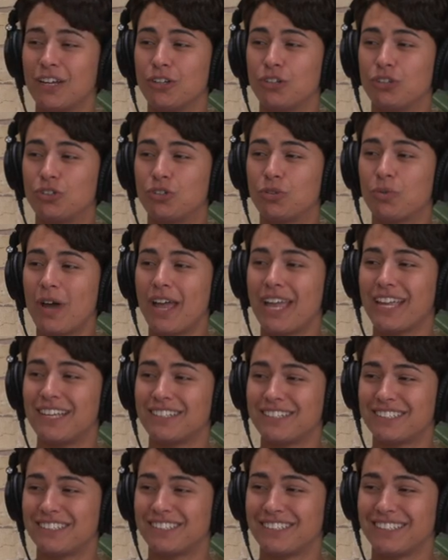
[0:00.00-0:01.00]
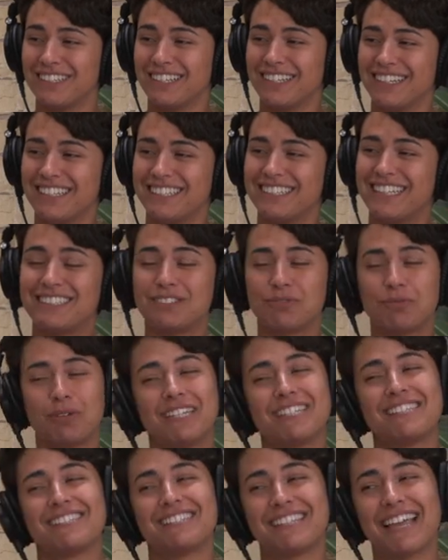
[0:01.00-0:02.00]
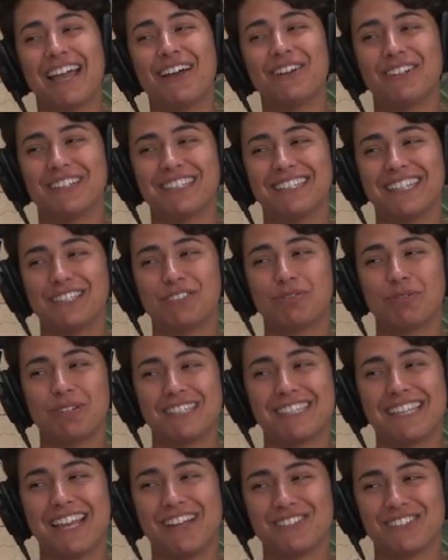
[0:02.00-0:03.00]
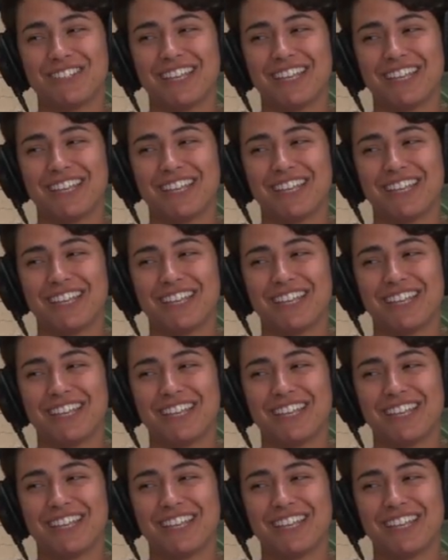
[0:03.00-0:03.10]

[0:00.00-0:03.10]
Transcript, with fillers: No, I didn't say that. I didn't say that's we should have killed sounded, him. That's what it sounded I was